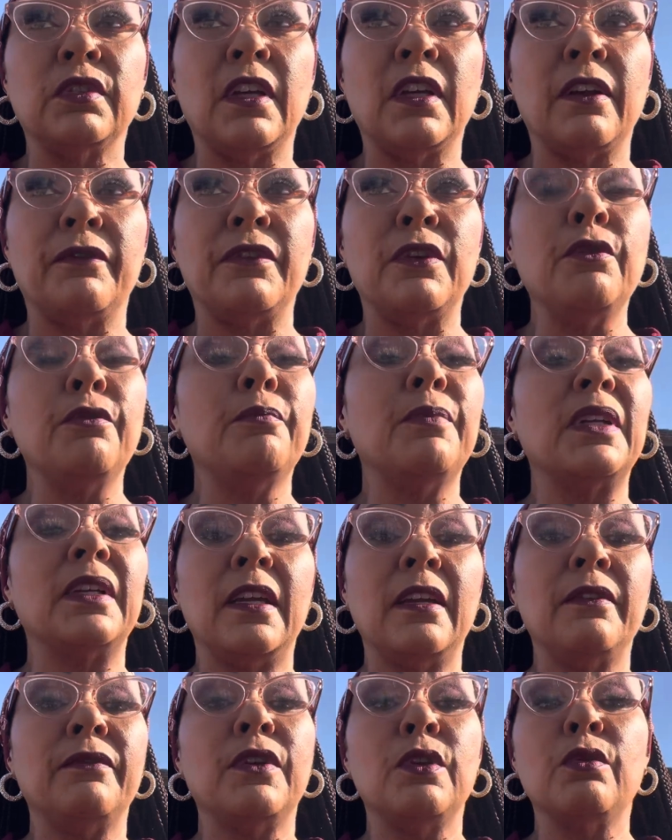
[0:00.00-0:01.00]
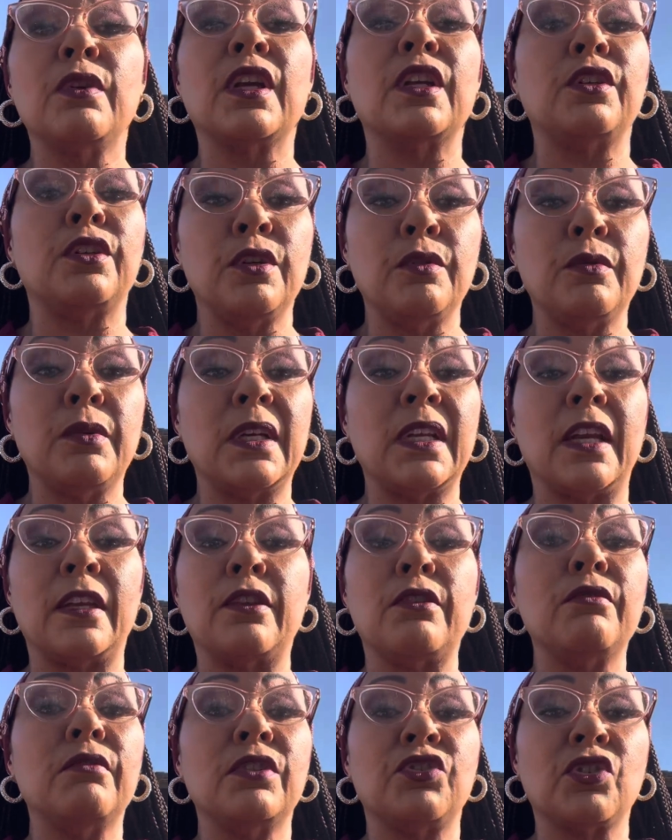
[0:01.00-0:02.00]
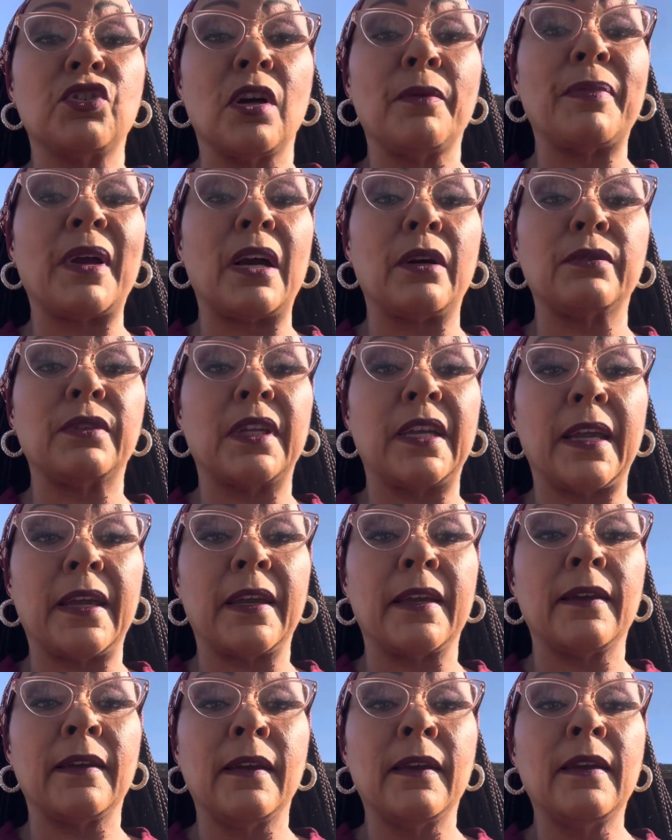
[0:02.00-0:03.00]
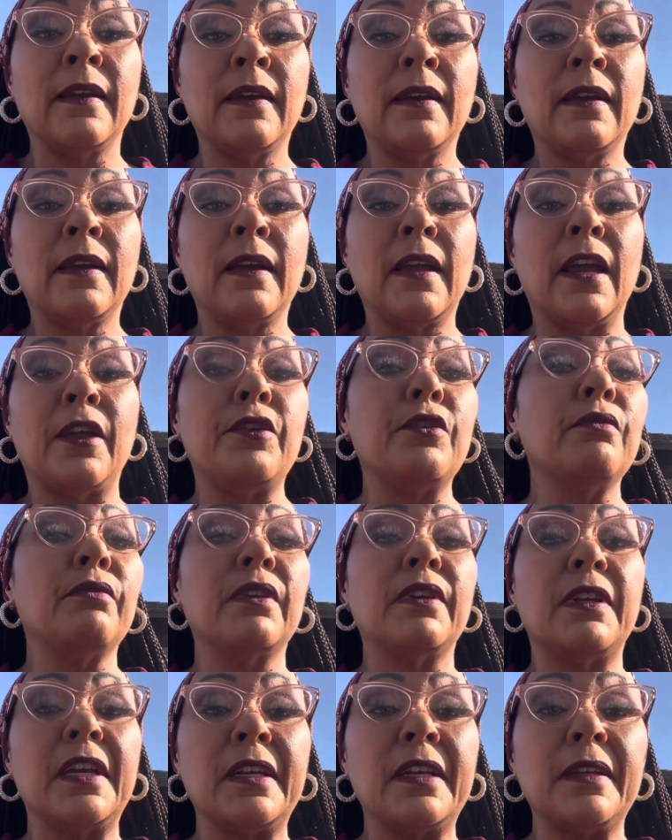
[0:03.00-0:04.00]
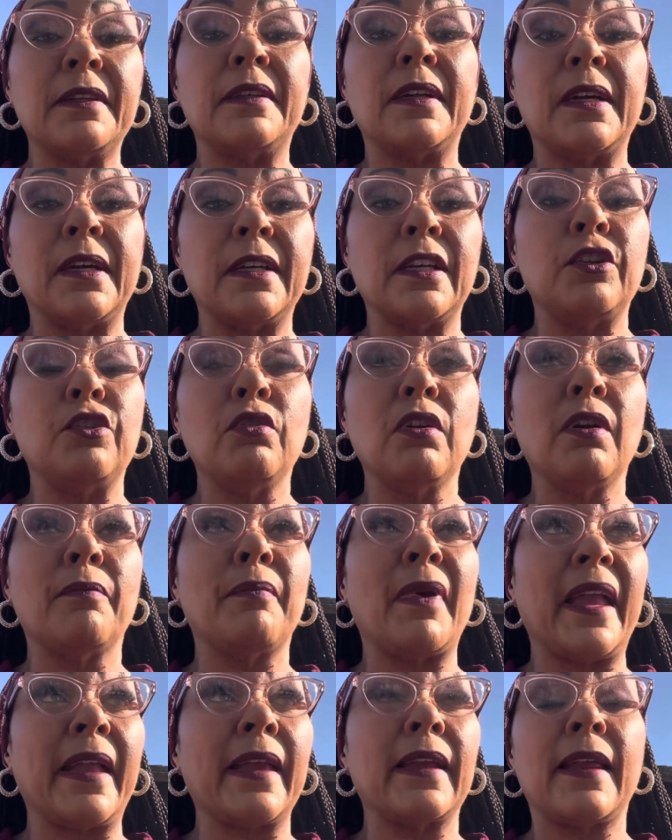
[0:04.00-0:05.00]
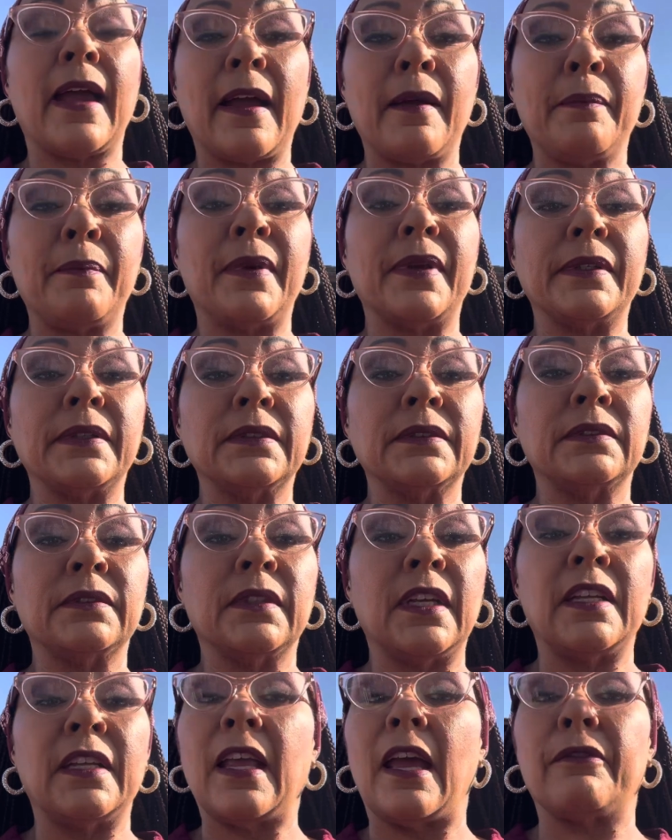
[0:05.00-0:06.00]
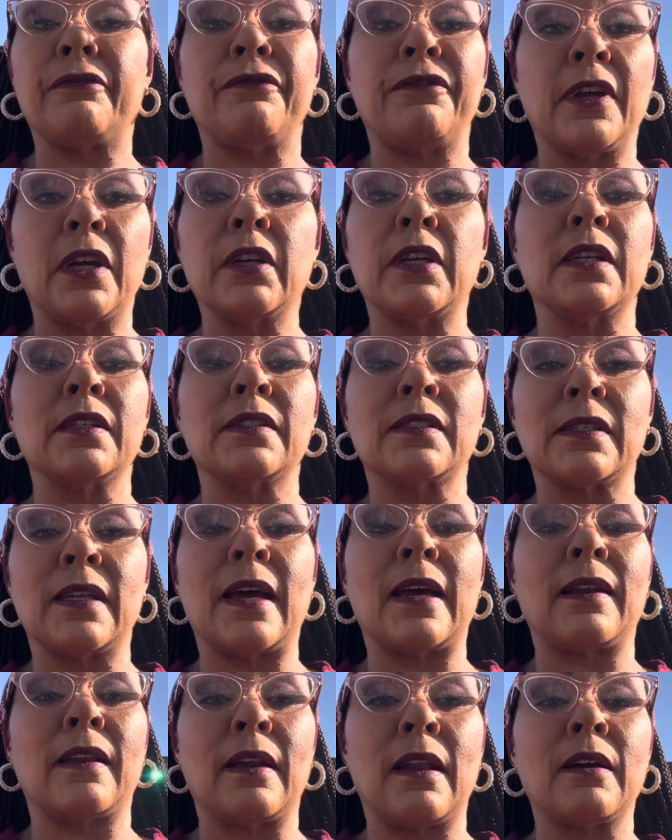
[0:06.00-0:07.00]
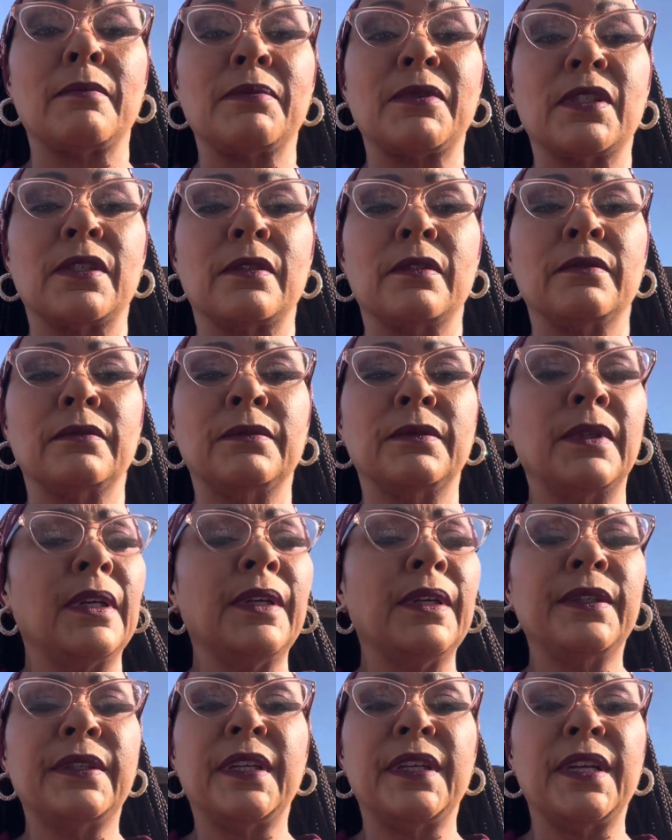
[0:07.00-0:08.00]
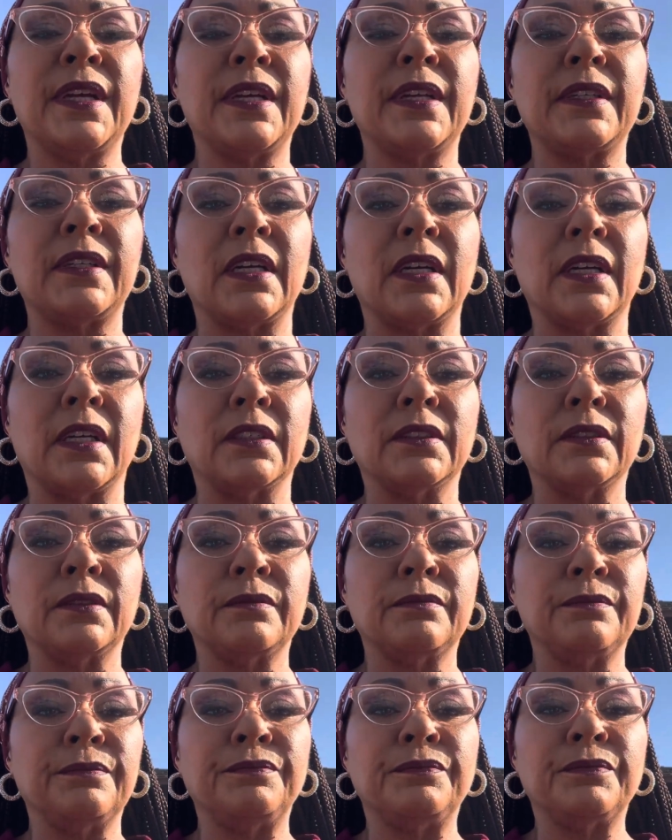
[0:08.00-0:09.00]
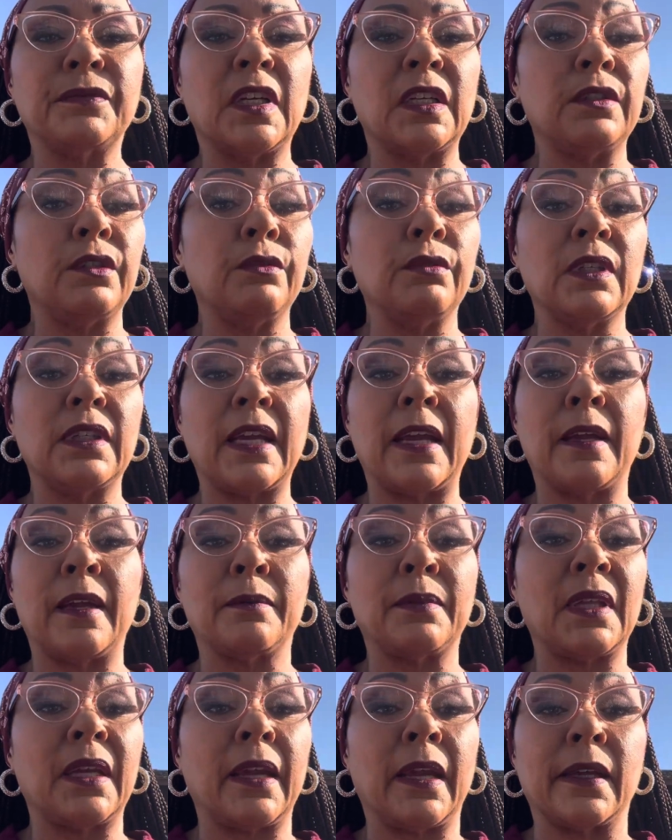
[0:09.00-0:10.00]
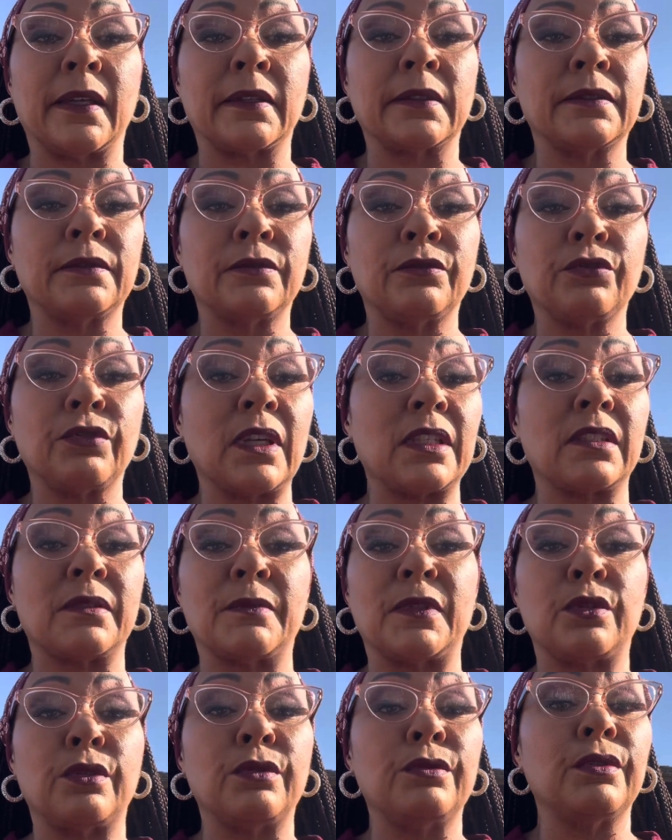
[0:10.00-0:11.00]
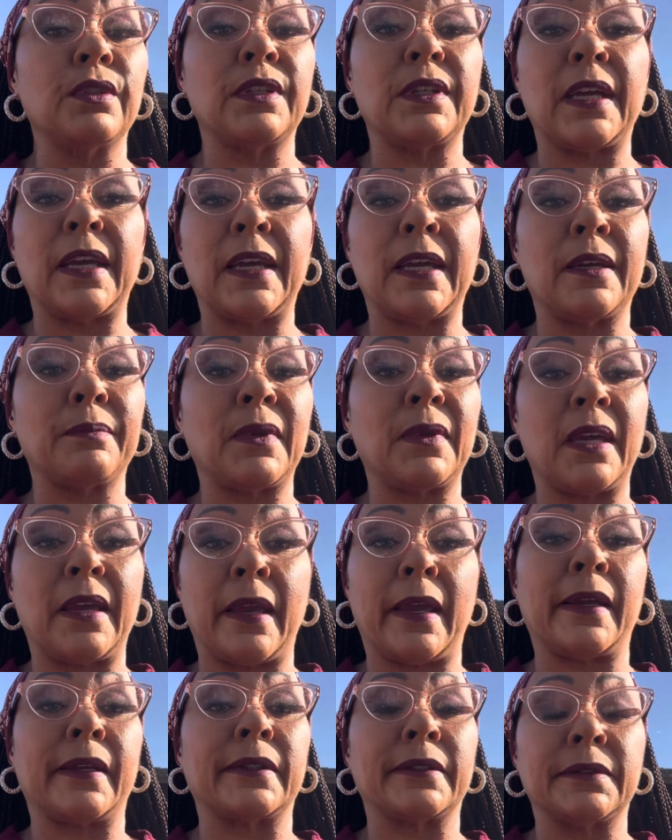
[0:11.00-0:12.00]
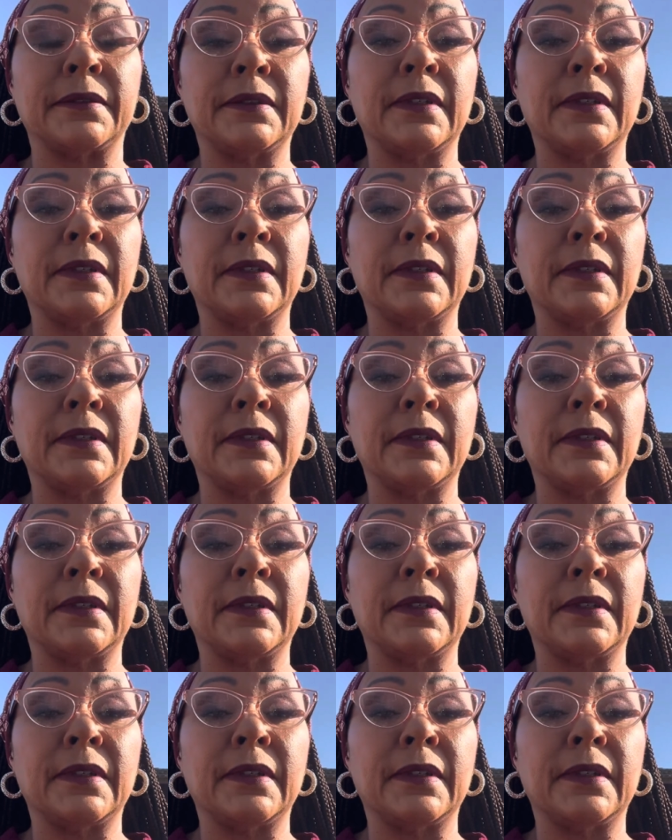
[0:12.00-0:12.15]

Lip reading: If you believe you can do it and you can jump out there and you can get it done and you can make it happen, and that failure is not an option, then get it done. Do the damn thing. Trust me, do the damn thing.